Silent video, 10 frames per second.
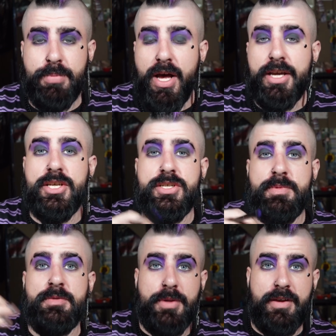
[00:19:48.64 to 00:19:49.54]
blockage
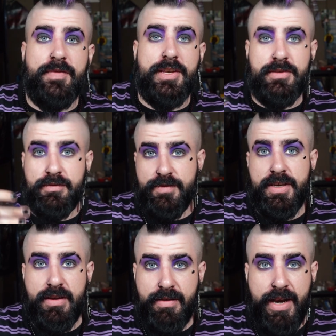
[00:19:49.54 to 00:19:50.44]
of the blood vessel
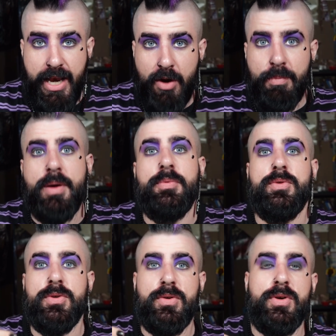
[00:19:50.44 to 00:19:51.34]
via an air bubble
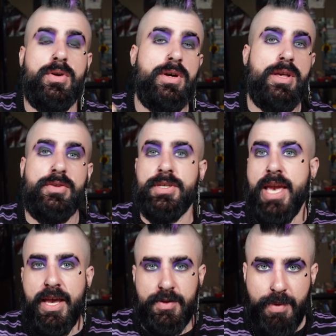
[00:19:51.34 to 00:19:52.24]
or, or another
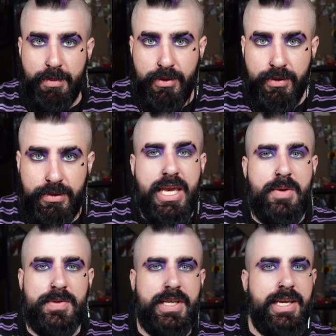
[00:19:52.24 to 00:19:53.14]
gas bubble. He
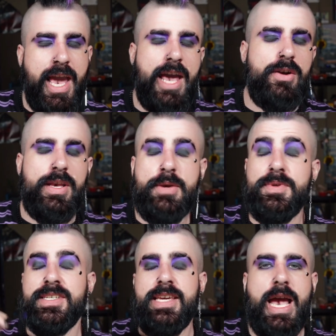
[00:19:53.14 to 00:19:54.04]
was, a cat, he
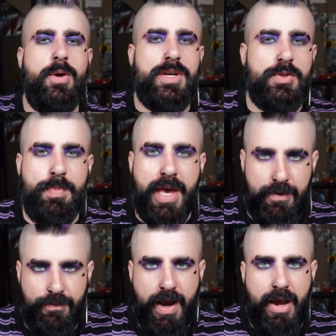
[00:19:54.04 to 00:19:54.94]
was a cowardice
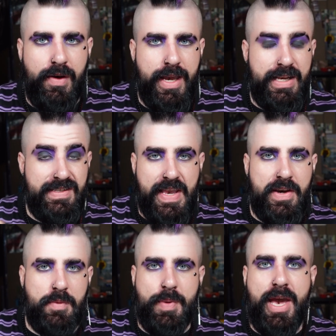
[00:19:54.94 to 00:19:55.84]
pedophile and a
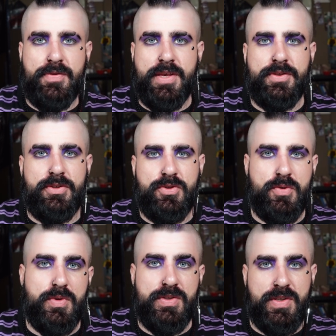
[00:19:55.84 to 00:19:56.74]
psychopath at the
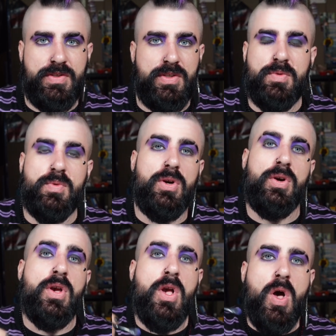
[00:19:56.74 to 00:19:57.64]
truest sense of the
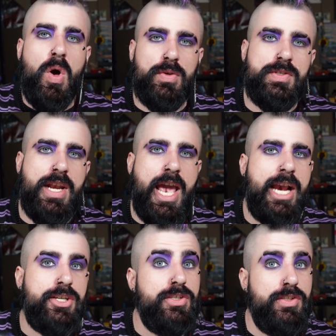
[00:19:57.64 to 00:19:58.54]
word. Olson
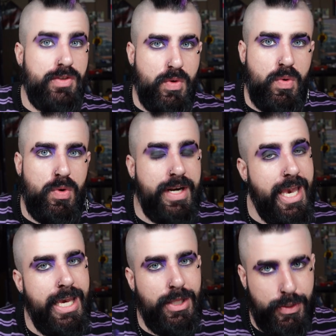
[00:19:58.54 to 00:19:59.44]
actually scored
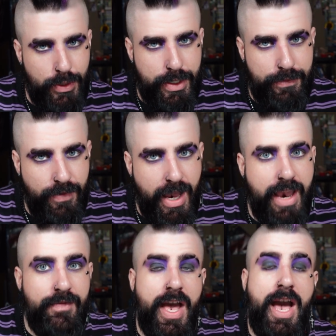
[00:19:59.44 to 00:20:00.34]
a
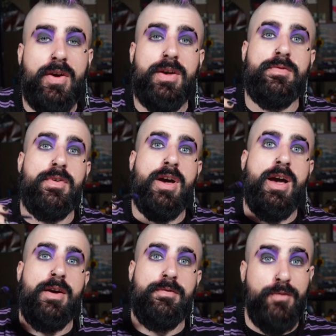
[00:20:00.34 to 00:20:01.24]
35 out of
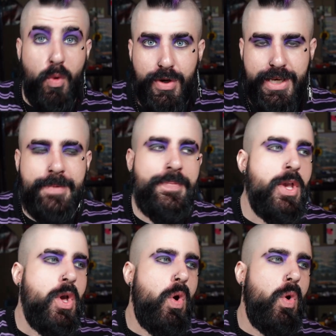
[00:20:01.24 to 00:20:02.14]
uh, 40
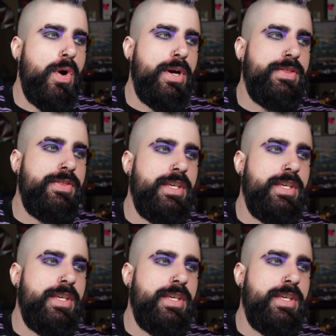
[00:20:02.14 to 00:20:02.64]
on